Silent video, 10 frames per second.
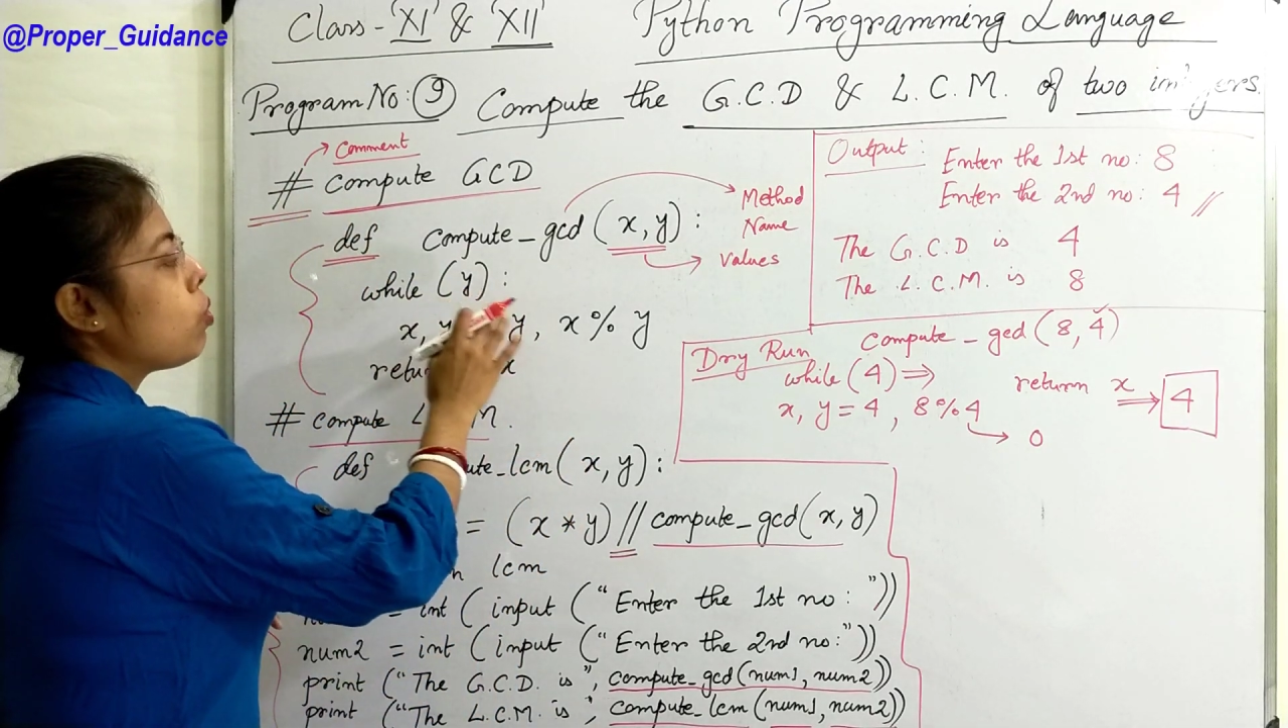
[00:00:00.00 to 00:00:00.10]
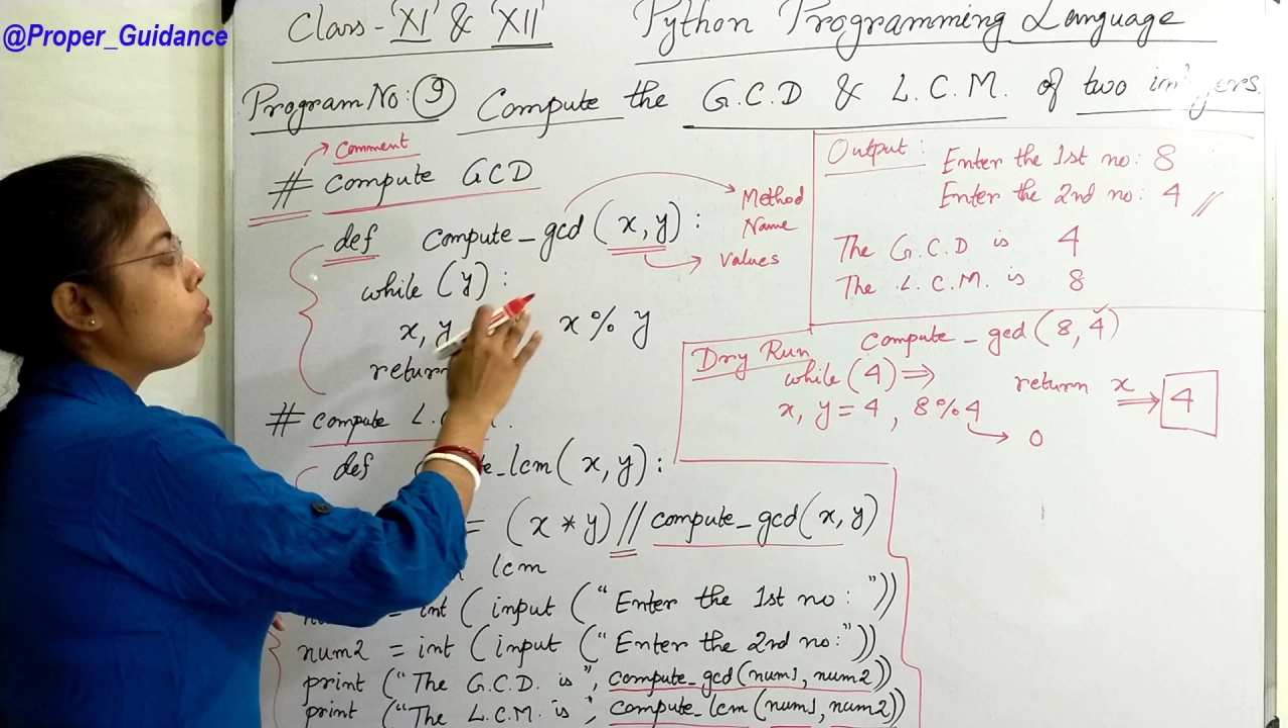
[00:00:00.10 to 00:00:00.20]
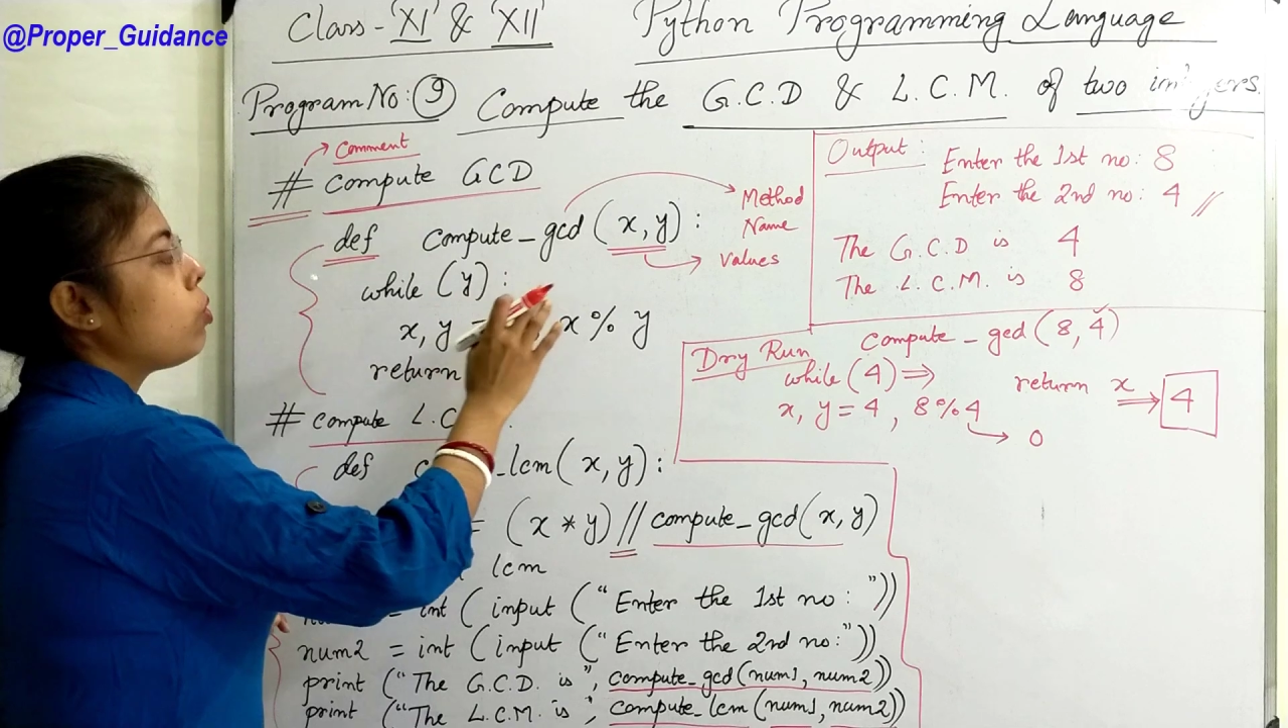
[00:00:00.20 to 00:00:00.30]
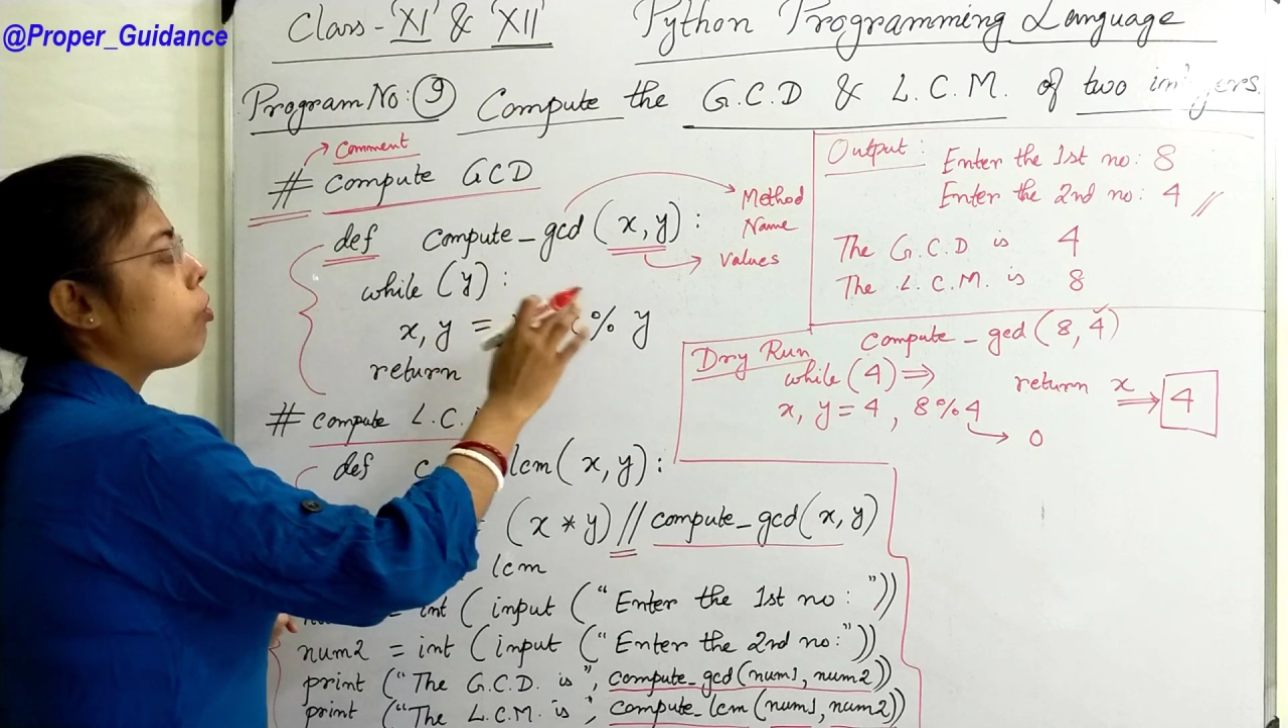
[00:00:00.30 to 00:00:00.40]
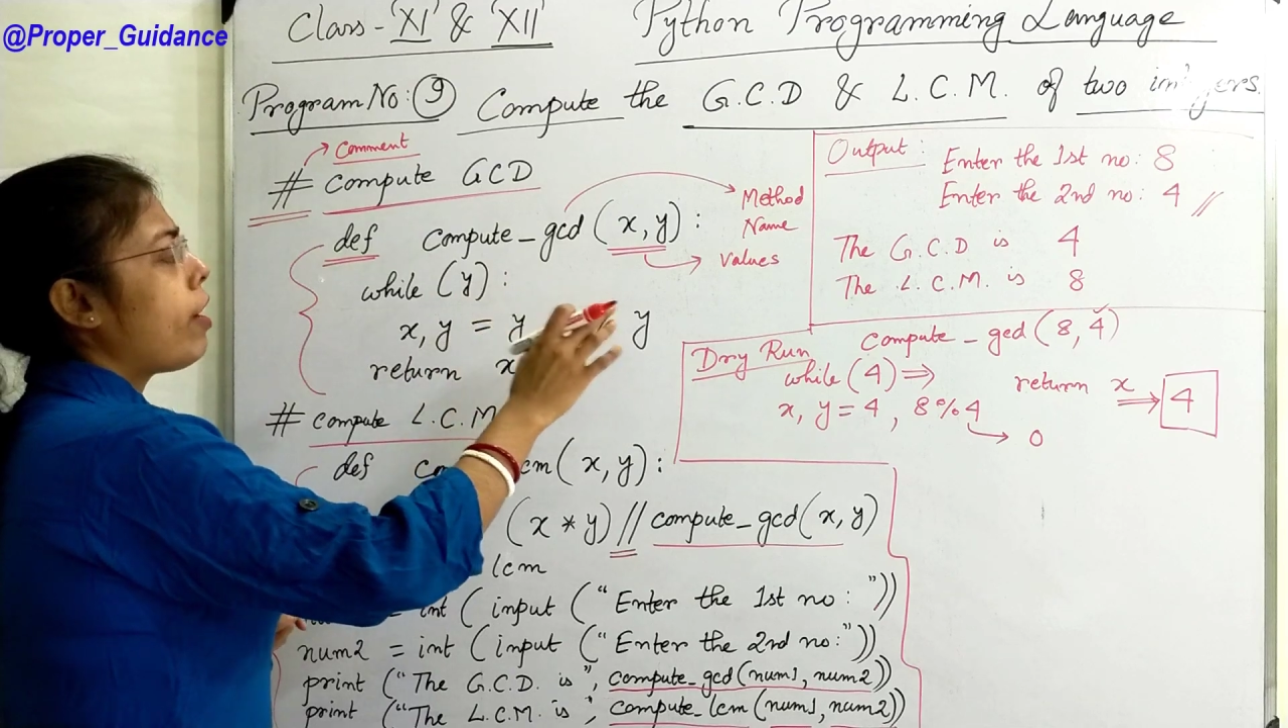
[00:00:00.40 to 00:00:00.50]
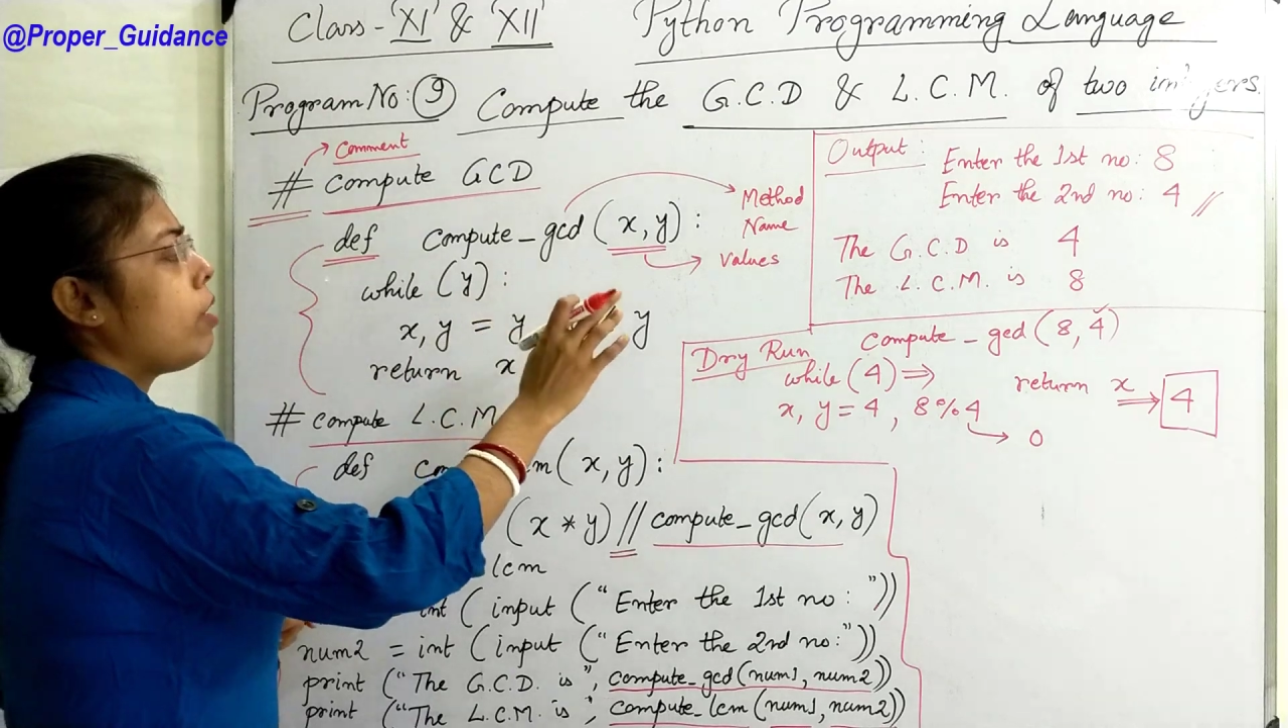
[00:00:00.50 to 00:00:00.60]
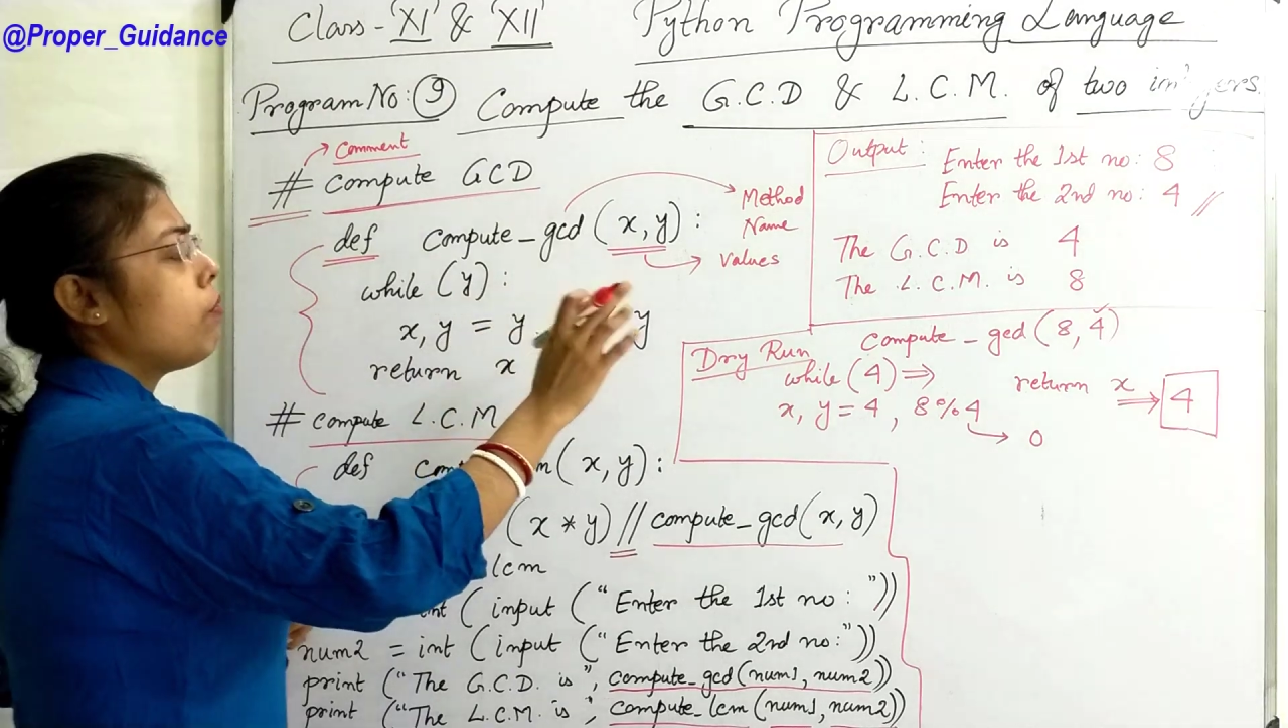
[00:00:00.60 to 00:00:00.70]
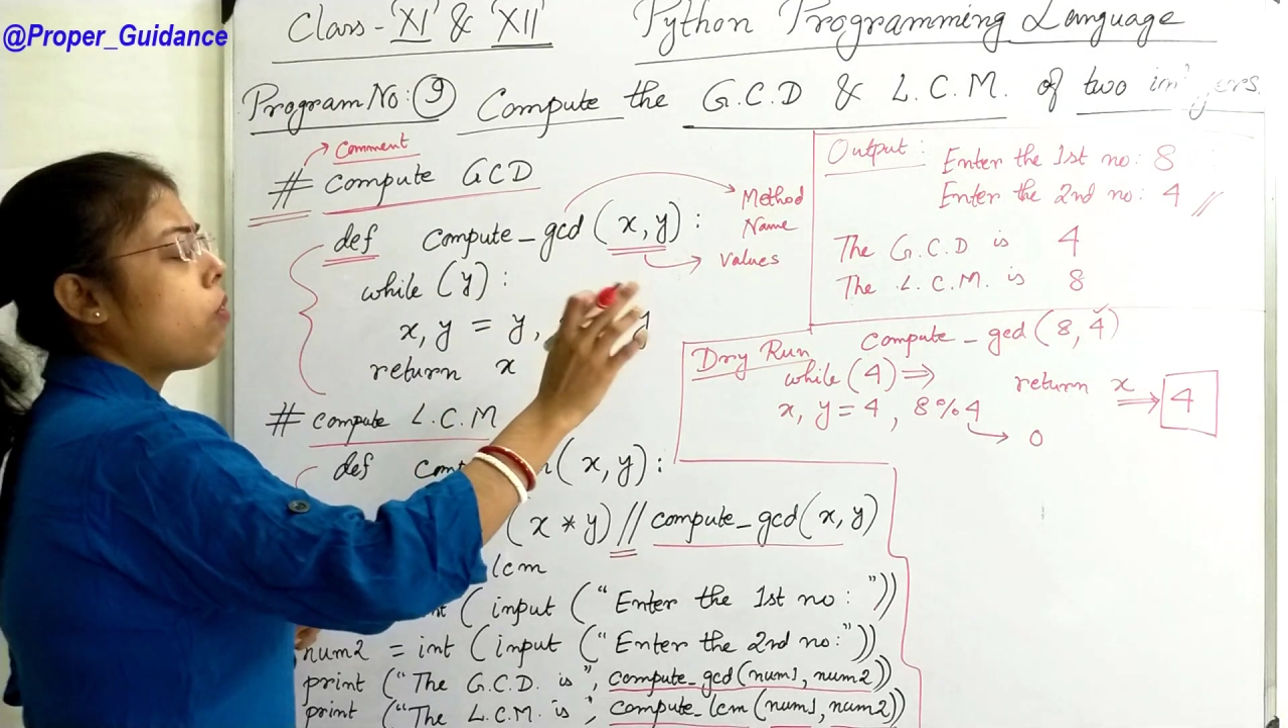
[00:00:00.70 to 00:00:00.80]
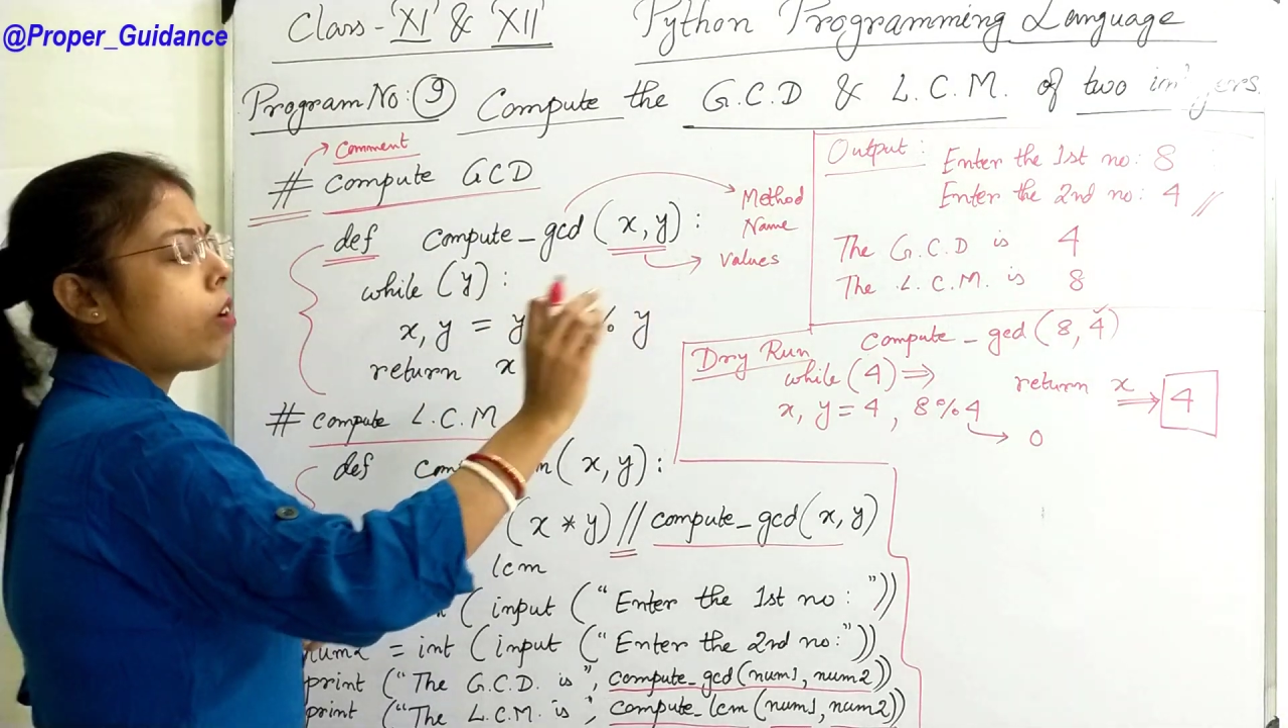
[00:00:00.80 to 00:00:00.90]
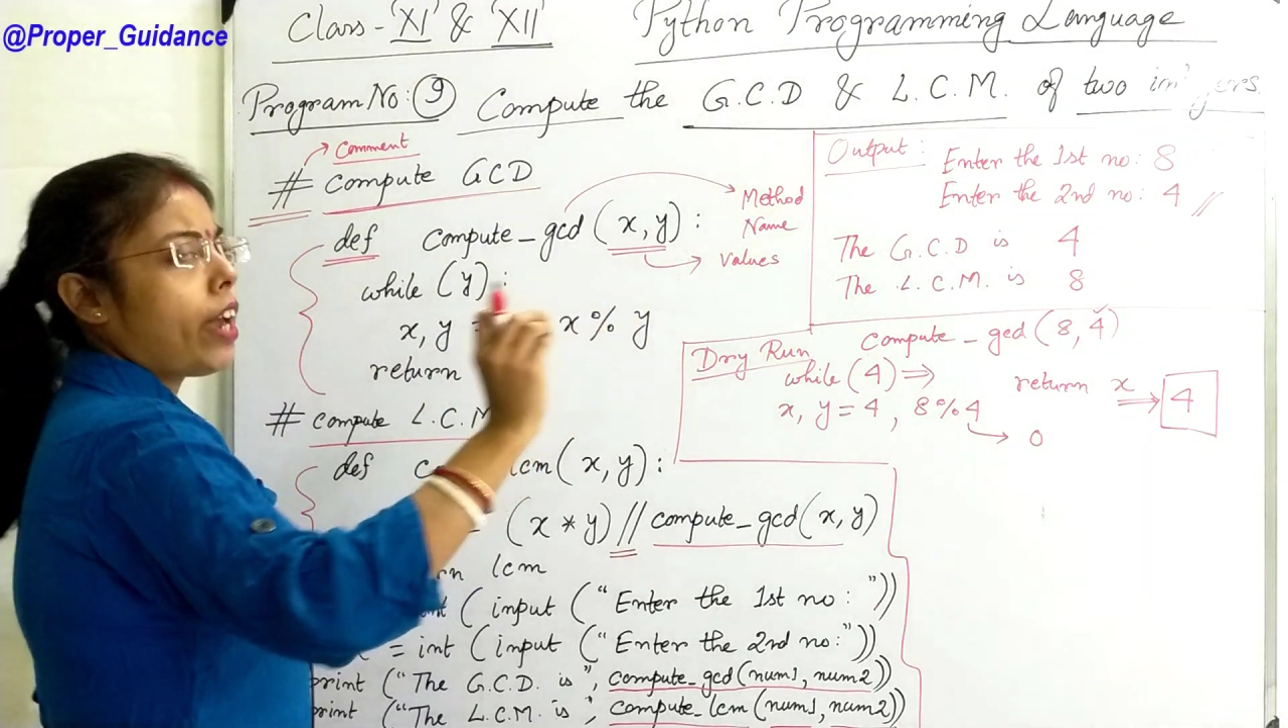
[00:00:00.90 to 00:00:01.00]
2, 3,
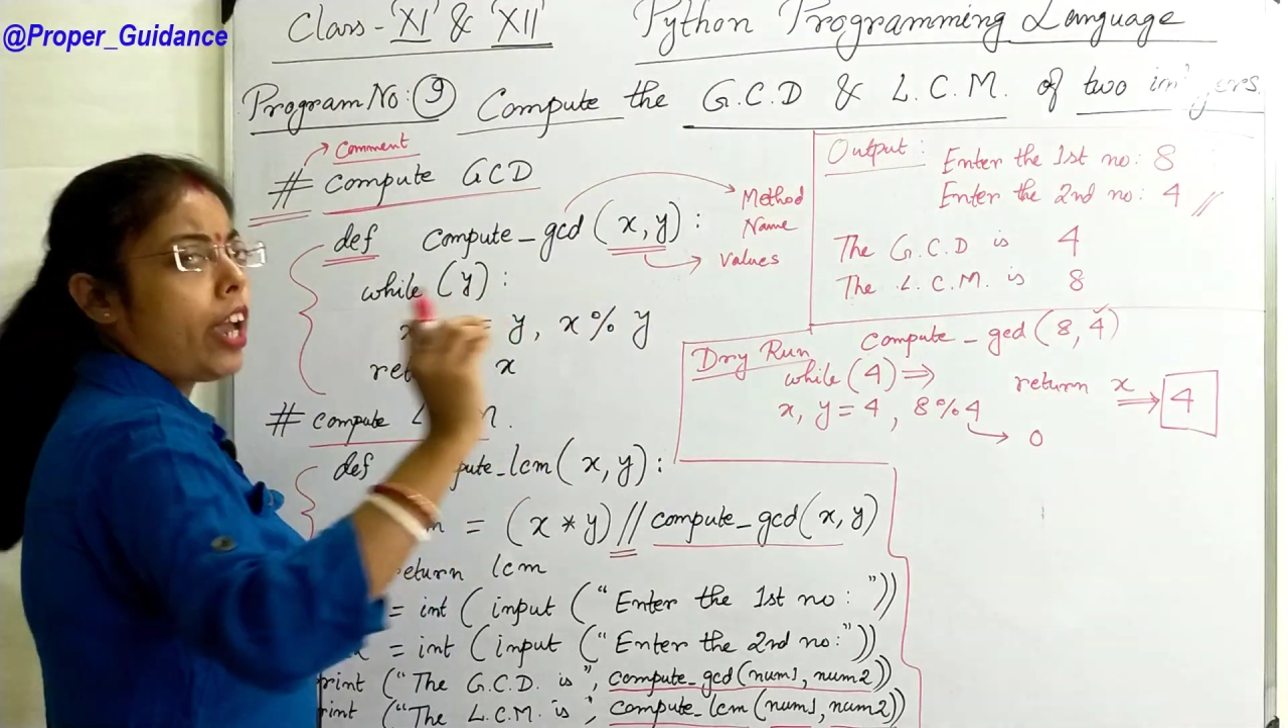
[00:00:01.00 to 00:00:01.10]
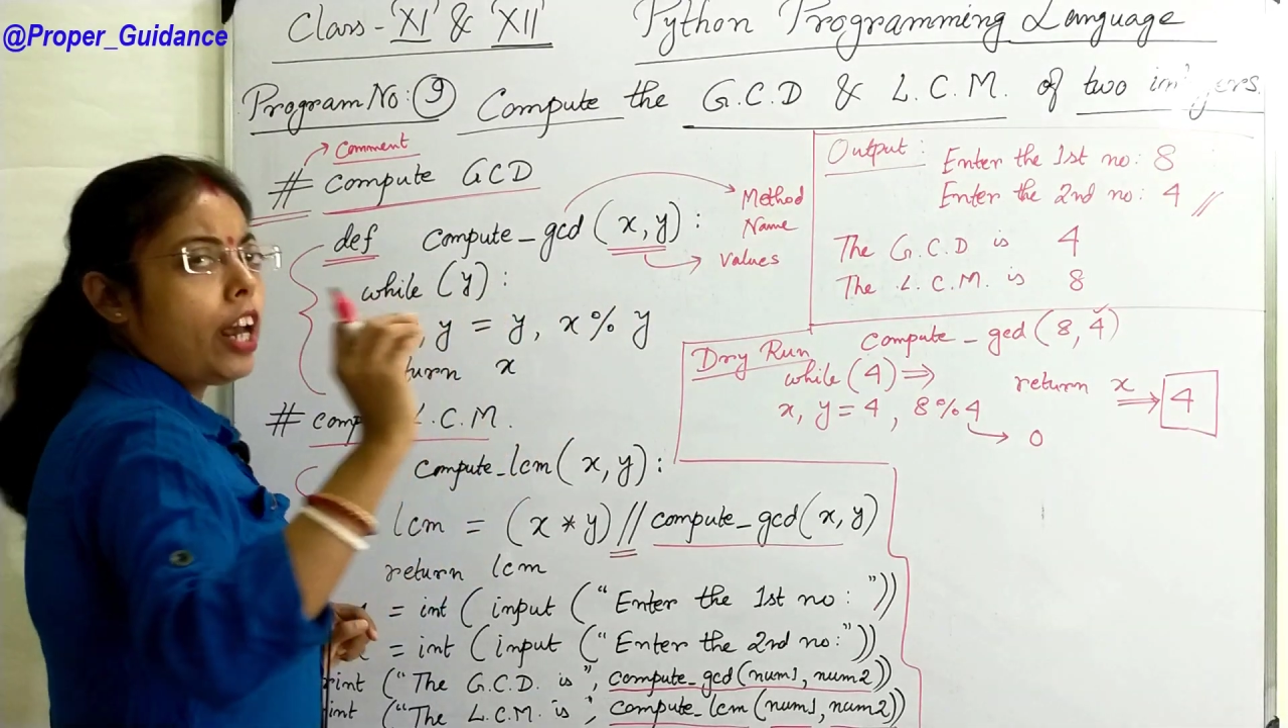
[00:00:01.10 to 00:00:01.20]
4,